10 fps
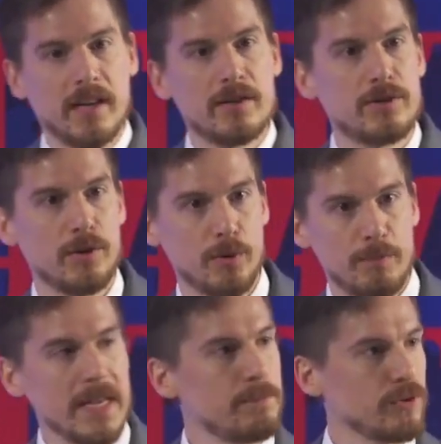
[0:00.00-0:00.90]
into
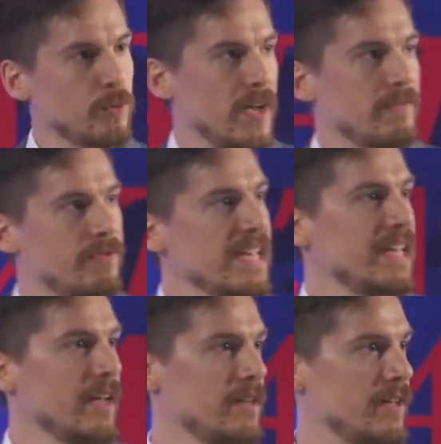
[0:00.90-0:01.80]
people's way of
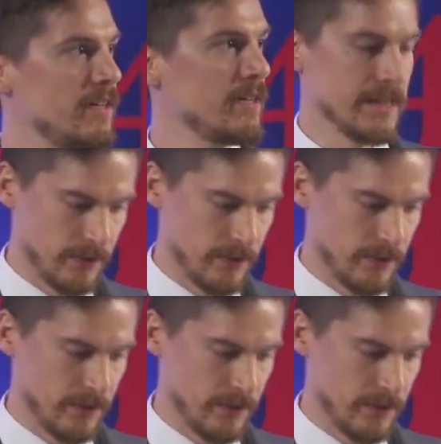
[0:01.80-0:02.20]
thinking, and they didn't